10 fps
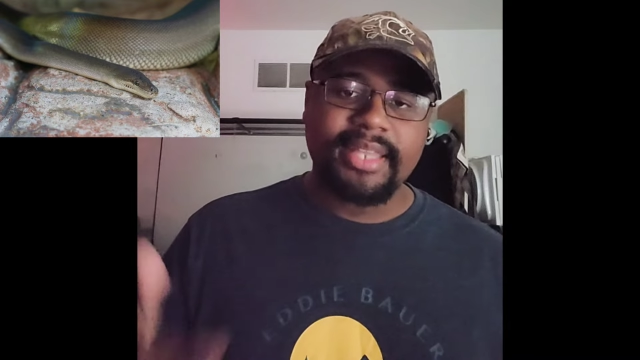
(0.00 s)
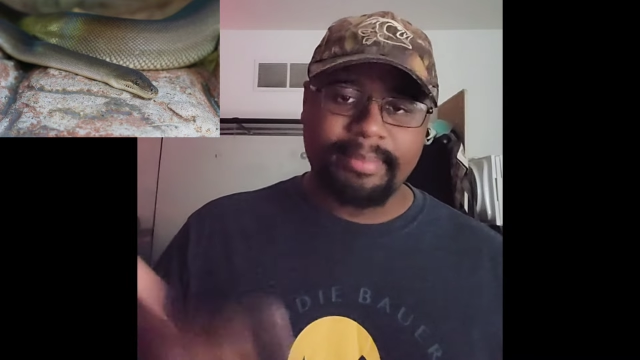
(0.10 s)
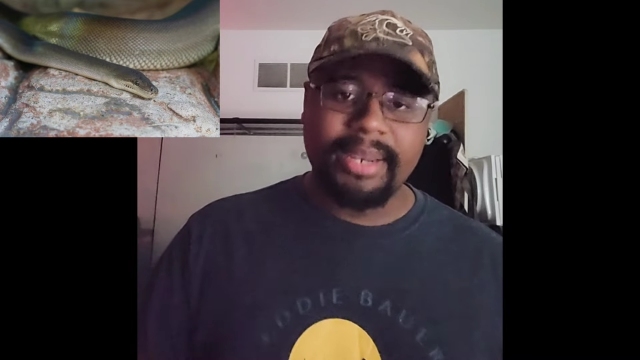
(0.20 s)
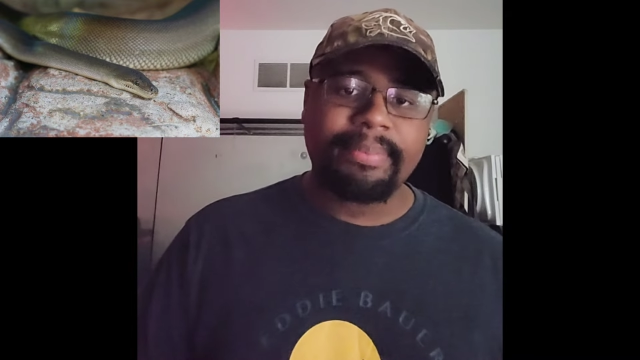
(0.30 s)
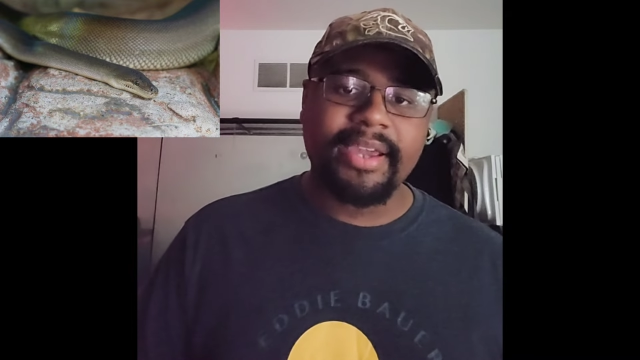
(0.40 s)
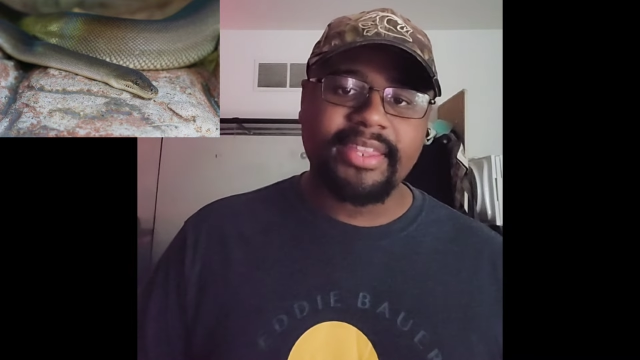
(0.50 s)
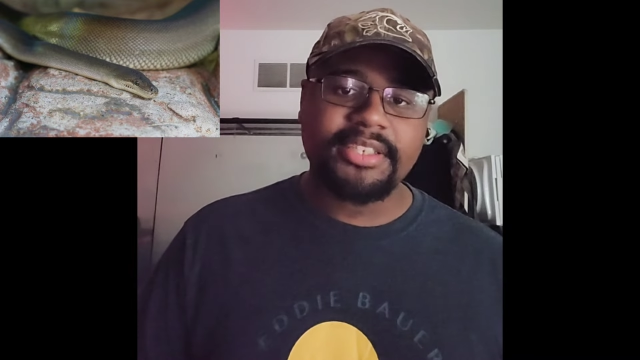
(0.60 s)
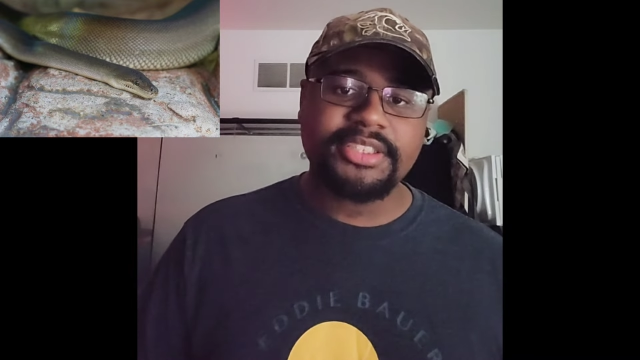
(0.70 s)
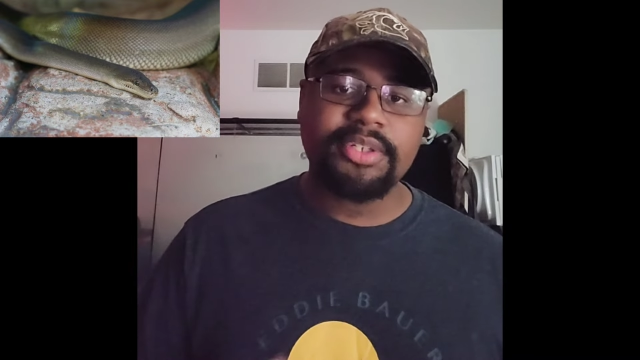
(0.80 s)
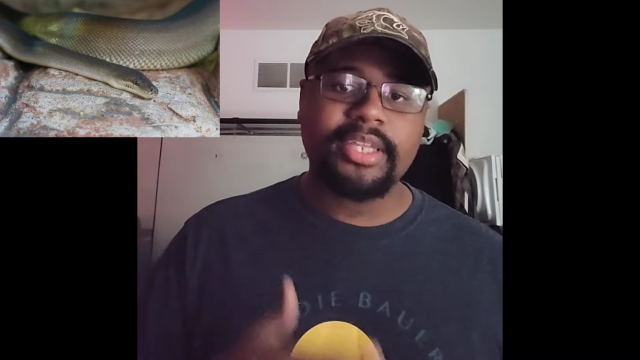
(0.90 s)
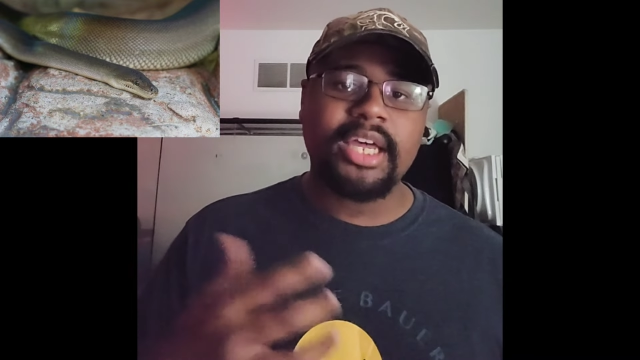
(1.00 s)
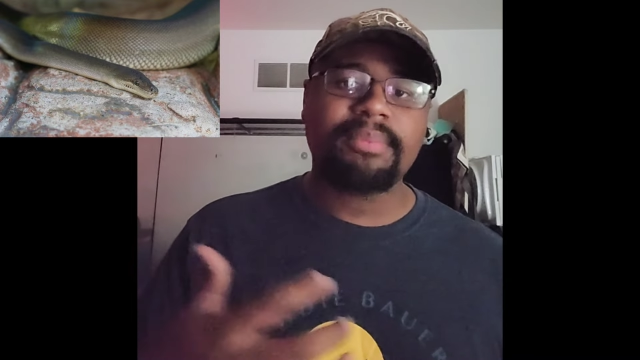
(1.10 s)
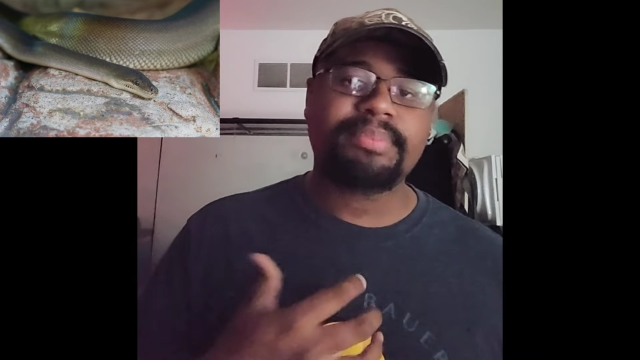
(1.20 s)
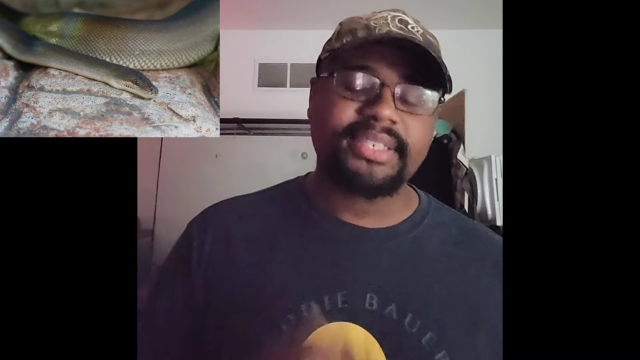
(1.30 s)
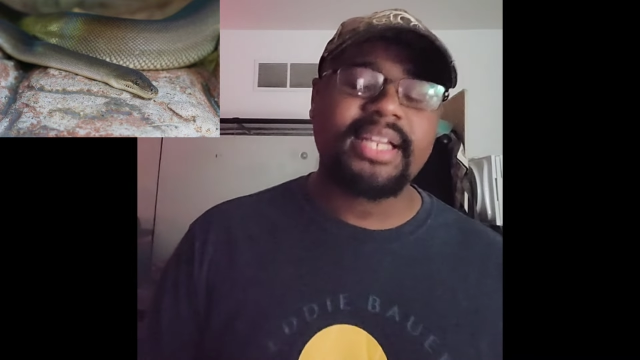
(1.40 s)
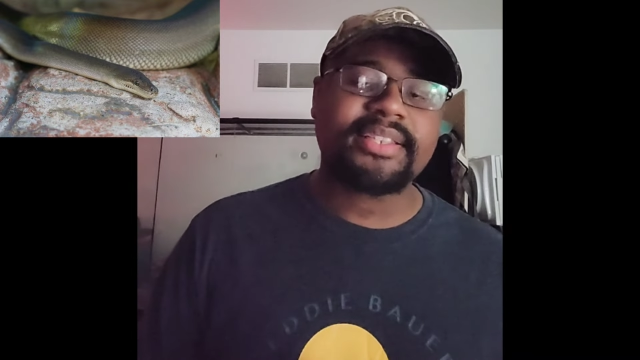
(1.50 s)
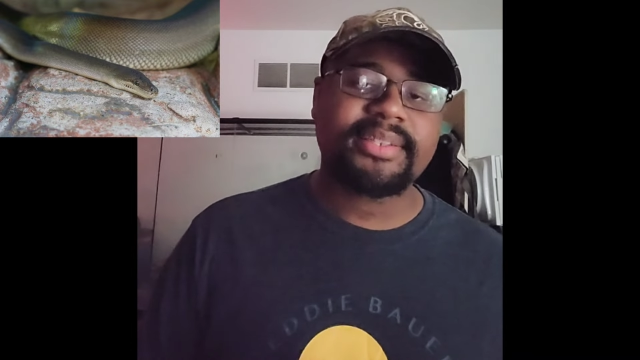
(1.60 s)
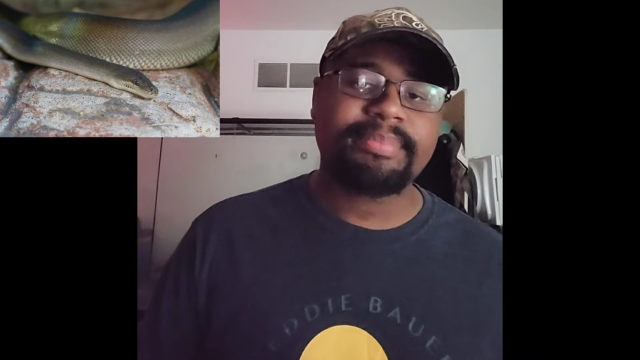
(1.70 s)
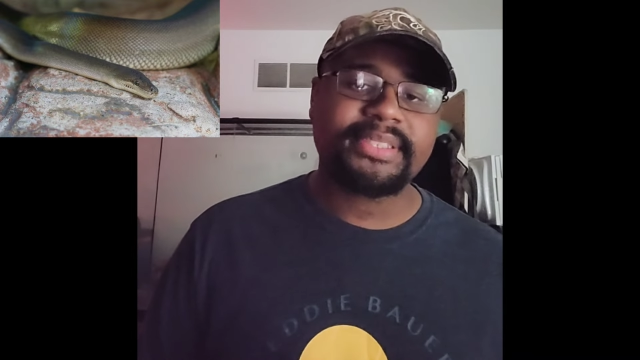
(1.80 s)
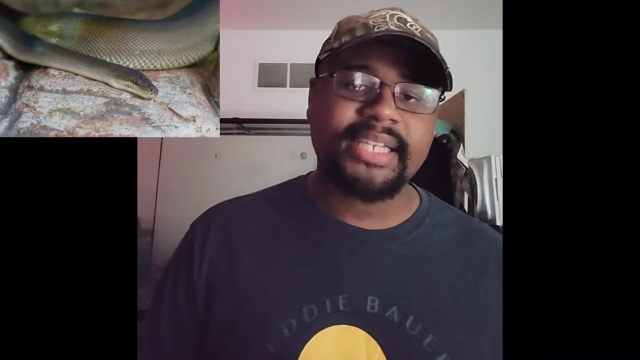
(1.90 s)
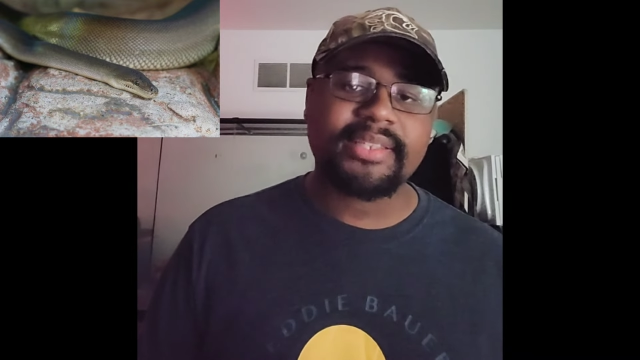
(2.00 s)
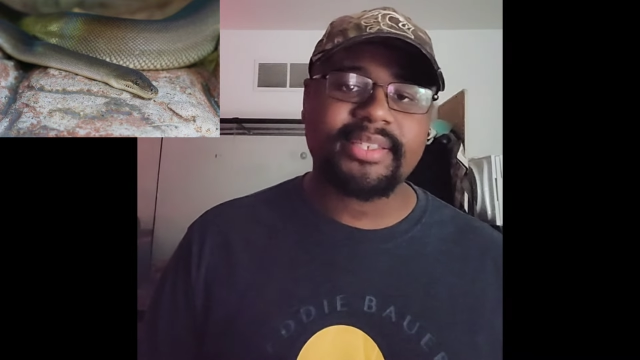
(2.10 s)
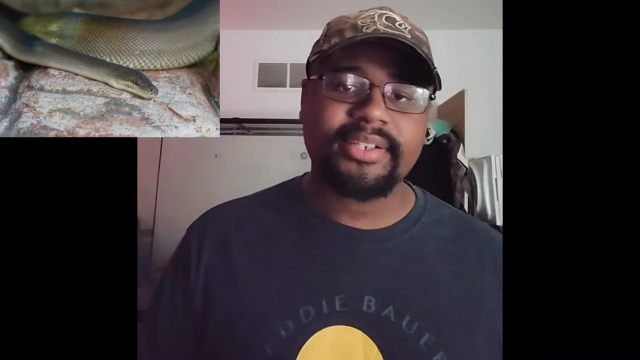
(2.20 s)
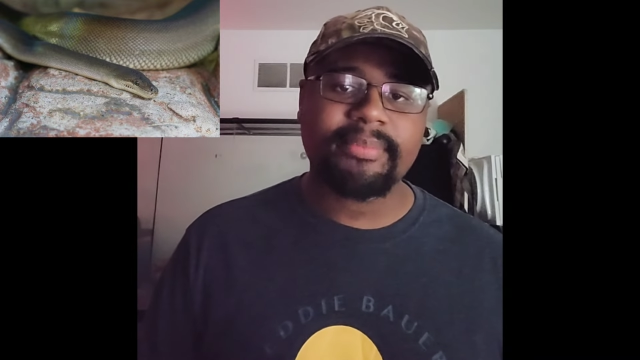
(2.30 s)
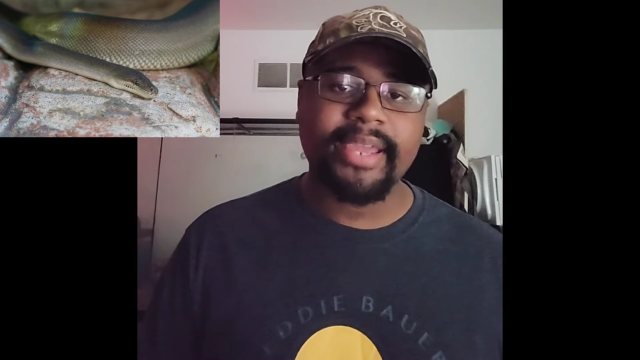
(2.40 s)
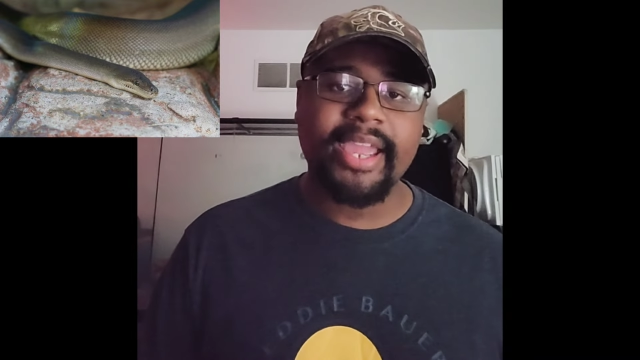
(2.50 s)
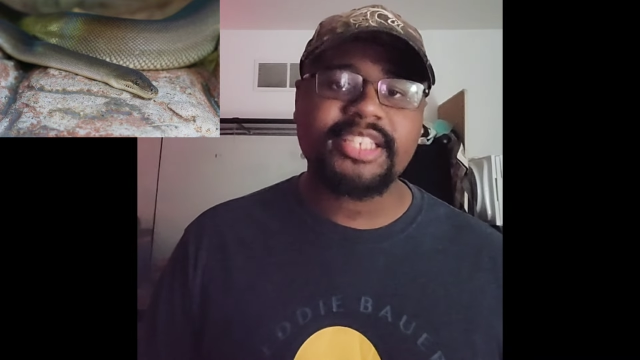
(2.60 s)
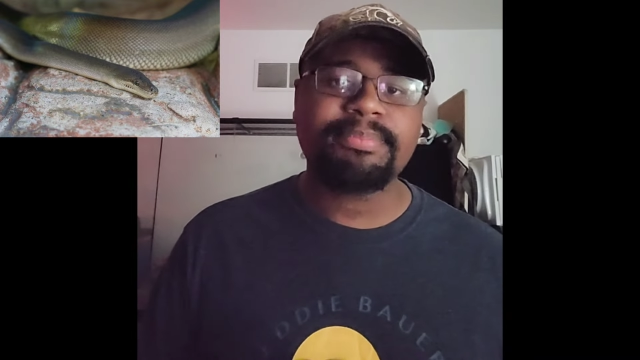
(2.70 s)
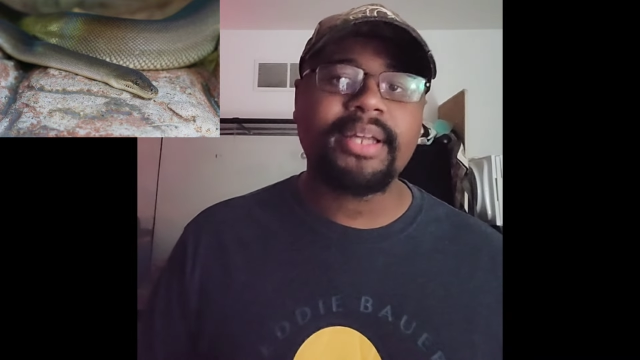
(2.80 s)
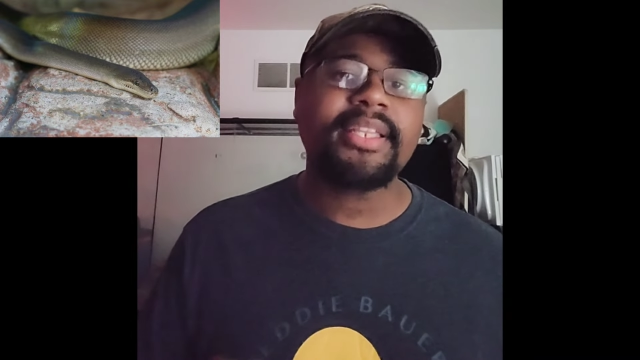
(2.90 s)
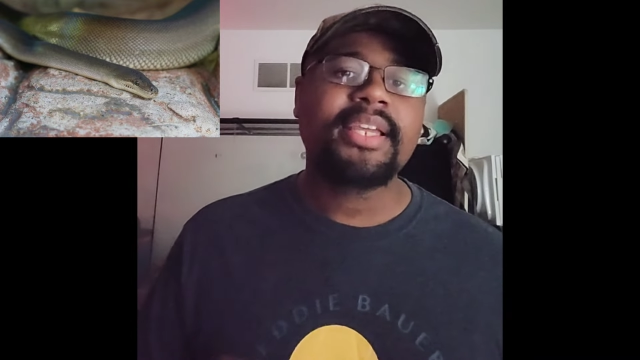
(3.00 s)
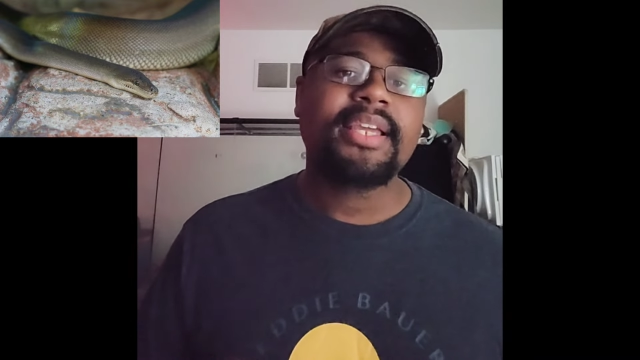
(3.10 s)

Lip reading: Like many pythons do to help protect their eggs, but